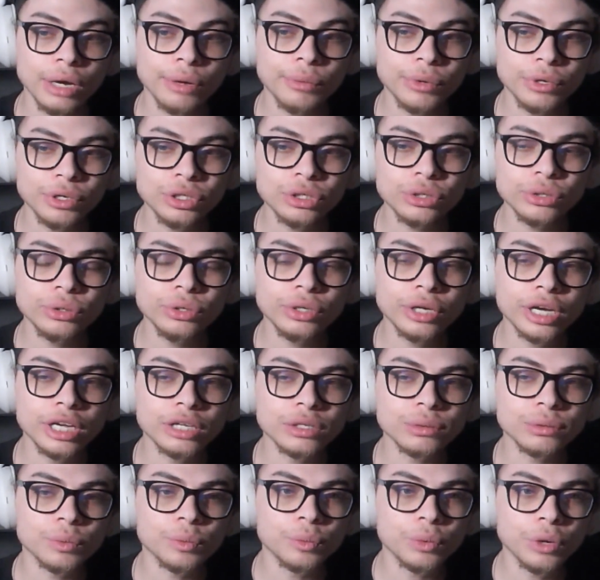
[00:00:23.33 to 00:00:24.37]
I want to show you
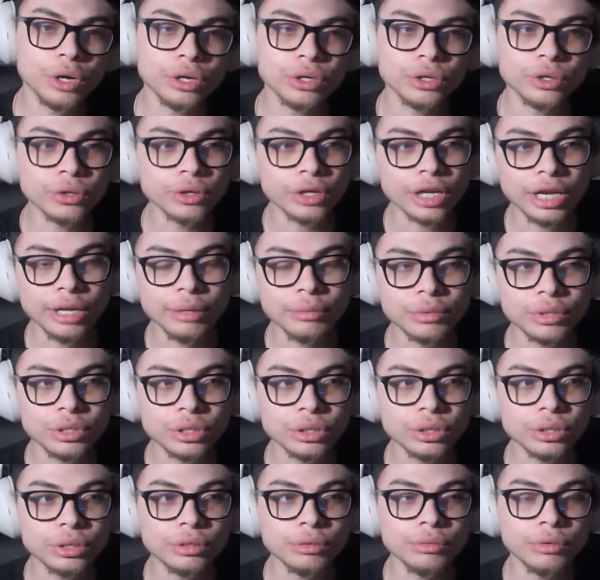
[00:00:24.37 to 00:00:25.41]
guys what your game
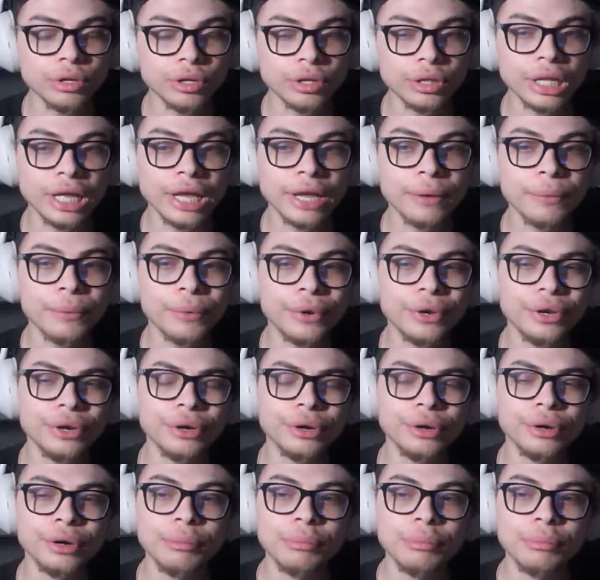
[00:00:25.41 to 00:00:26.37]
should look like when you're